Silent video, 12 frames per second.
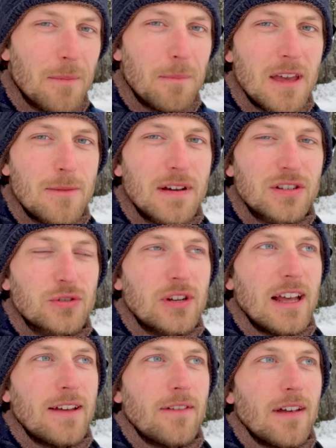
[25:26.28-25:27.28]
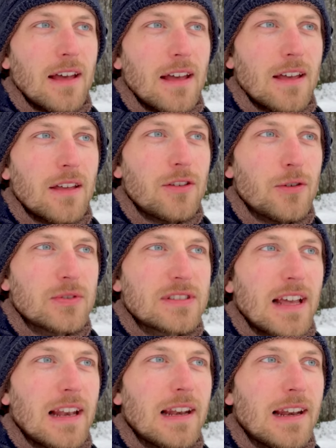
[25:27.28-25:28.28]
Maybe I should have used
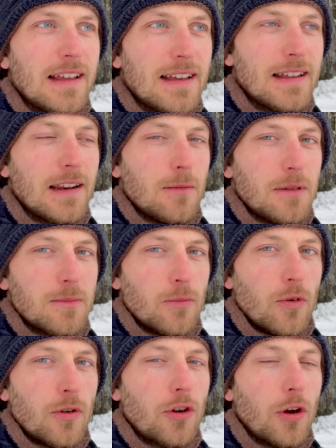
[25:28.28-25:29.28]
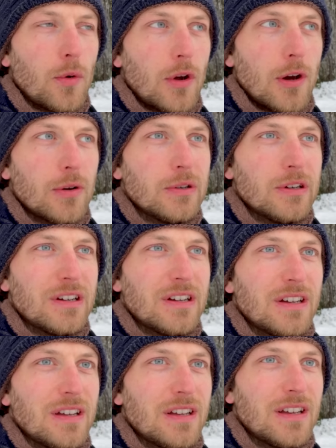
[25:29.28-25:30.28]
a little bit more cocoa
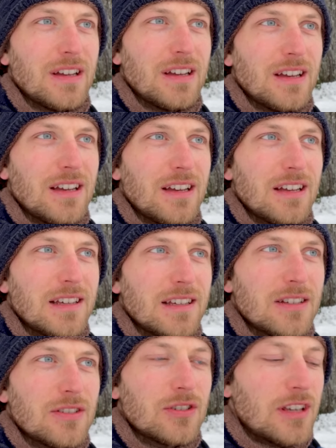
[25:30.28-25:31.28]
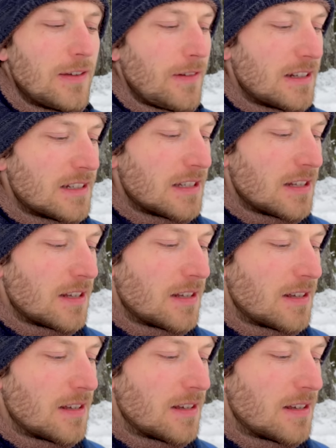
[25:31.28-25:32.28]
to give it
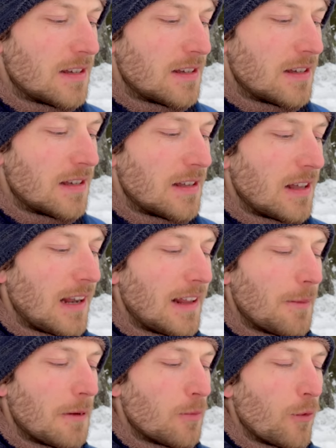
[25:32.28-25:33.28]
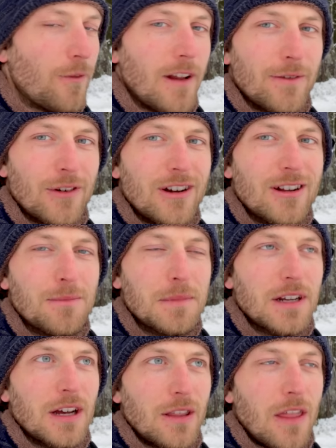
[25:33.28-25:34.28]
a little bit more flavor, but
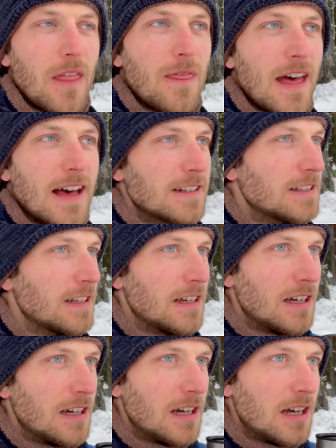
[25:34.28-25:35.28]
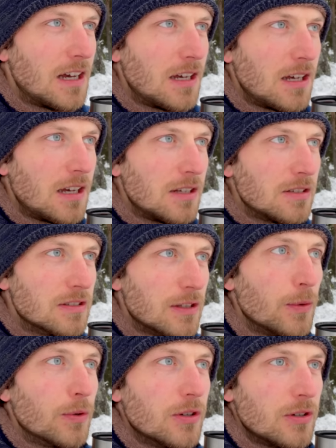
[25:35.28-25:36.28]
other than that,
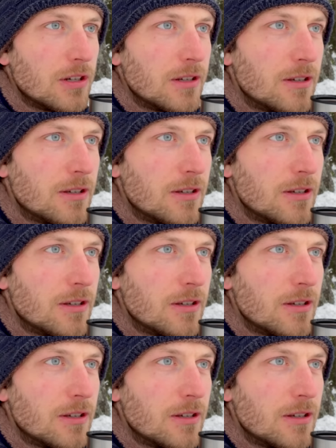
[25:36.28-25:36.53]
so good.